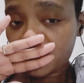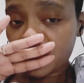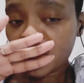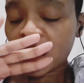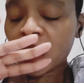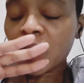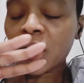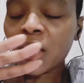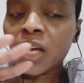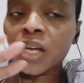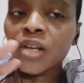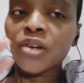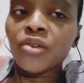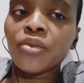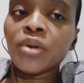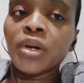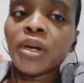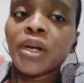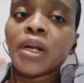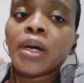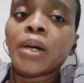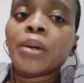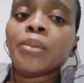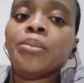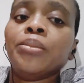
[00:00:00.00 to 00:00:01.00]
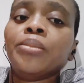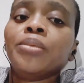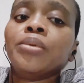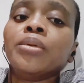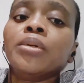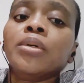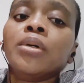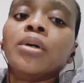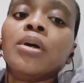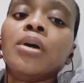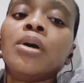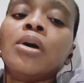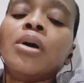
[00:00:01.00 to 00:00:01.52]
I had read up
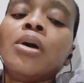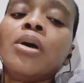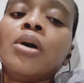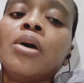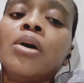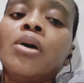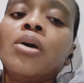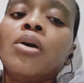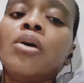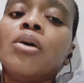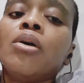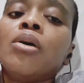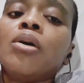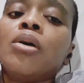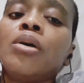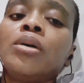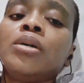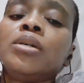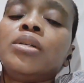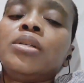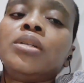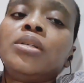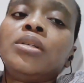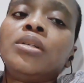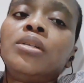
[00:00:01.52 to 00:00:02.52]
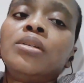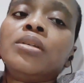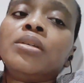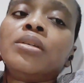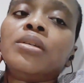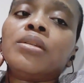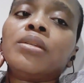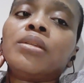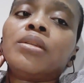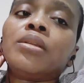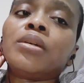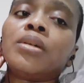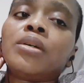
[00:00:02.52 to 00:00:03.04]
on
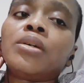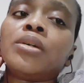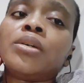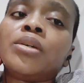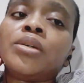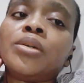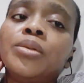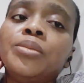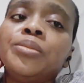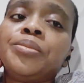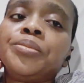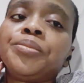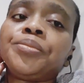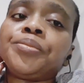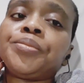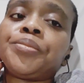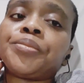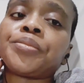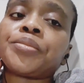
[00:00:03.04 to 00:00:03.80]
the